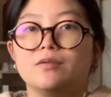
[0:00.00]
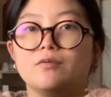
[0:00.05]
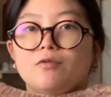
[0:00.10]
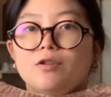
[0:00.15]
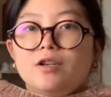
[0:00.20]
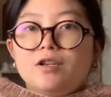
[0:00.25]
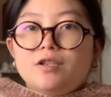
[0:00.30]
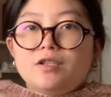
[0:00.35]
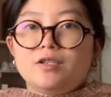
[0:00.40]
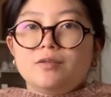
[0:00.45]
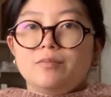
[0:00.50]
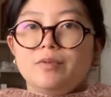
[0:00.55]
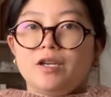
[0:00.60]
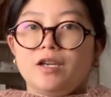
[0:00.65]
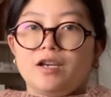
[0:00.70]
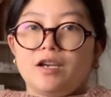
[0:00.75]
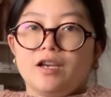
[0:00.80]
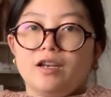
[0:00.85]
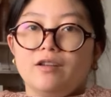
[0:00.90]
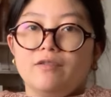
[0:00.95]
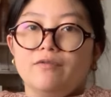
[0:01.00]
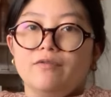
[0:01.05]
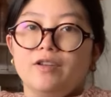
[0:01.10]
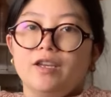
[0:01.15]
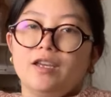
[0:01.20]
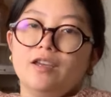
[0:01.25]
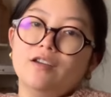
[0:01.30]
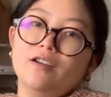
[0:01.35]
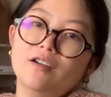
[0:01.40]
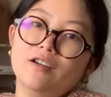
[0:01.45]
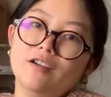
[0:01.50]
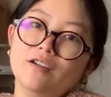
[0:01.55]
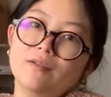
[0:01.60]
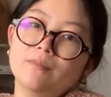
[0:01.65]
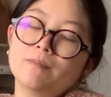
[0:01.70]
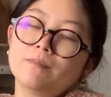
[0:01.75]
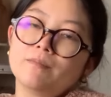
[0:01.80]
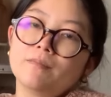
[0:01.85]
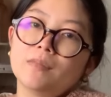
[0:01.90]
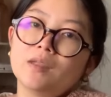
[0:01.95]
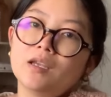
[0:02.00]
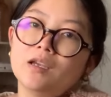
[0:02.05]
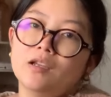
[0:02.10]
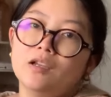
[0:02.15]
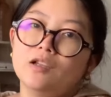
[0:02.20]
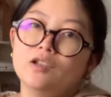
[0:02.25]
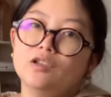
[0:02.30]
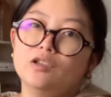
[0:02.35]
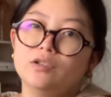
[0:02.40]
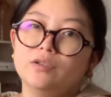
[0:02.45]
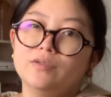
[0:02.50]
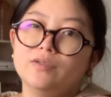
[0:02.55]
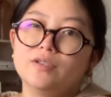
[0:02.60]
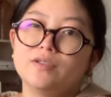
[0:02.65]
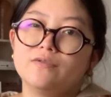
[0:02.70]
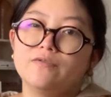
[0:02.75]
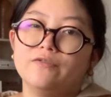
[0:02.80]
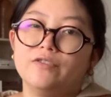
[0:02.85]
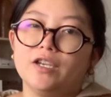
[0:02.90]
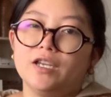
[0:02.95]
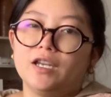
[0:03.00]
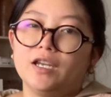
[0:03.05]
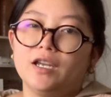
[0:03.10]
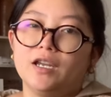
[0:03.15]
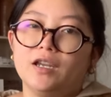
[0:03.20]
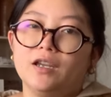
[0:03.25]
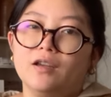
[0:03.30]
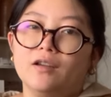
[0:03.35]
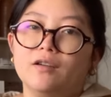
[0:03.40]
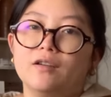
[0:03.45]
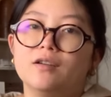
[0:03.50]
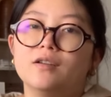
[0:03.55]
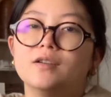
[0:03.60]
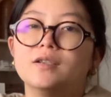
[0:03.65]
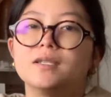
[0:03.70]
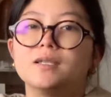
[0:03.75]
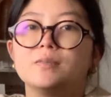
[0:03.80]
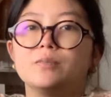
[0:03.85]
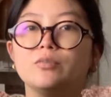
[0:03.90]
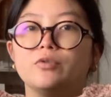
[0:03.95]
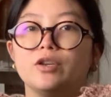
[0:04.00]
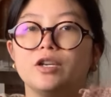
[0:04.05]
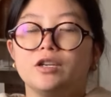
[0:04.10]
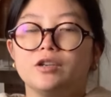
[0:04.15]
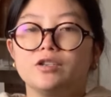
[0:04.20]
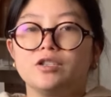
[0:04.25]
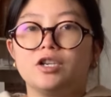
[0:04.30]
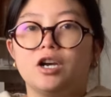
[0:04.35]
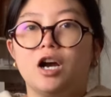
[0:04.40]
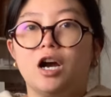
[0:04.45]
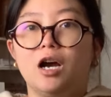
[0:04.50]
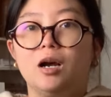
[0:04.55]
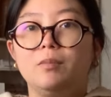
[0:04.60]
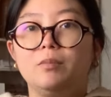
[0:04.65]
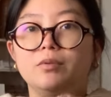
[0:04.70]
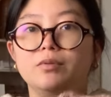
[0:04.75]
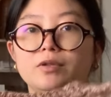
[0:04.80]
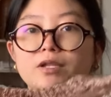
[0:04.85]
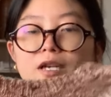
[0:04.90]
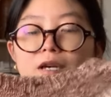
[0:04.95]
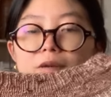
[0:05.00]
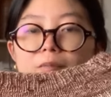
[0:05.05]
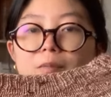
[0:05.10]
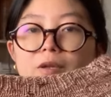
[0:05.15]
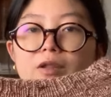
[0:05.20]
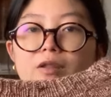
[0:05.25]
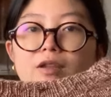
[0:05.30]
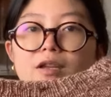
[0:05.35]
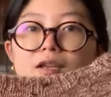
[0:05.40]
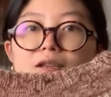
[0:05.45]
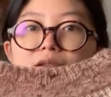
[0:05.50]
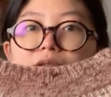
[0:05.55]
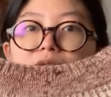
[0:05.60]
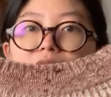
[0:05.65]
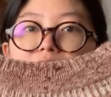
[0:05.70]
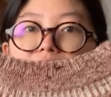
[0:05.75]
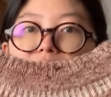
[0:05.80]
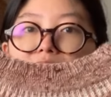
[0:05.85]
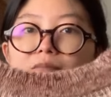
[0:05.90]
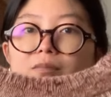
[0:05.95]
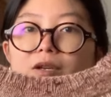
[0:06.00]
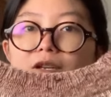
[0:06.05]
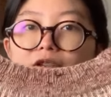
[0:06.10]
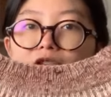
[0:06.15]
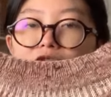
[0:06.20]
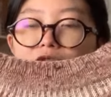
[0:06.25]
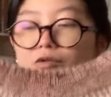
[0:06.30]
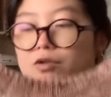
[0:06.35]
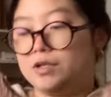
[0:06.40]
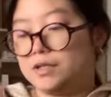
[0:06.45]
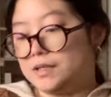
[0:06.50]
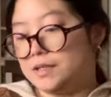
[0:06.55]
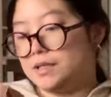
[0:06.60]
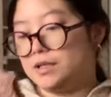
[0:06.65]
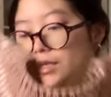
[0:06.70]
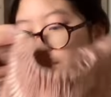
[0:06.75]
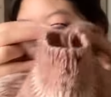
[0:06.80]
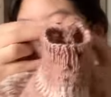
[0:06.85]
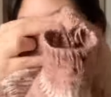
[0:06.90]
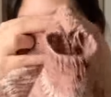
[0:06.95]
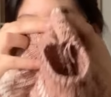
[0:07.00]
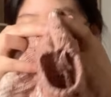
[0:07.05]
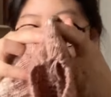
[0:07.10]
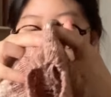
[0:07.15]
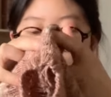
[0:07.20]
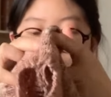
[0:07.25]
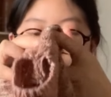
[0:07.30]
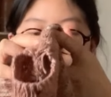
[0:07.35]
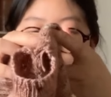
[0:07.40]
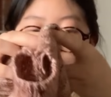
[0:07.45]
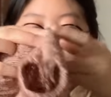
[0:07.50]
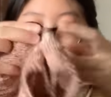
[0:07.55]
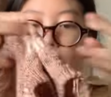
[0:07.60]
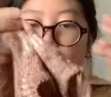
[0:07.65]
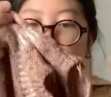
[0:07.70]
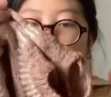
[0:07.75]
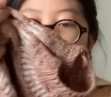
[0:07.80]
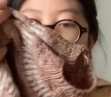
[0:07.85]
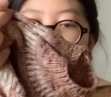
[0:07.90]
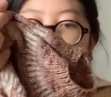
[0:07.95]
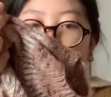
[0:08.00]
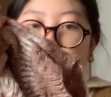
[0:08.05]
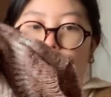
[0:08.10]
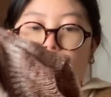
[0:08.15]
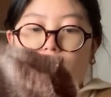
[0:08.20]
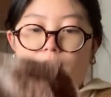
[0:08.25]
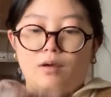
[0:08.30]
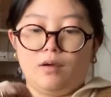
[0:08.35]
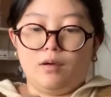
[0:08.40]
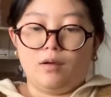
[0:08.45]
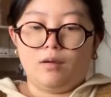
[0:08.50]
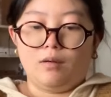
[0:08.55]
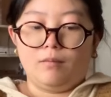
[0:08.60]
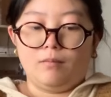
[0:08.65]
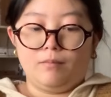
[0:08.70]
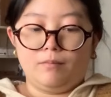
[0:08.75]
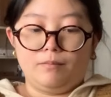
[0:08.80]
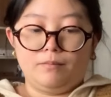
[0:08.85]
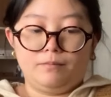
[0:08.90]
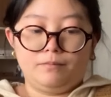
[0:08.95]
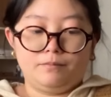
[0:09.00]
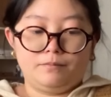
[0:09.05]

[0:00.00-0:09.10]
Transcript: I wanted it to be kind of like a loose fitting spring top type of thing. So this will be a short sleeve top. But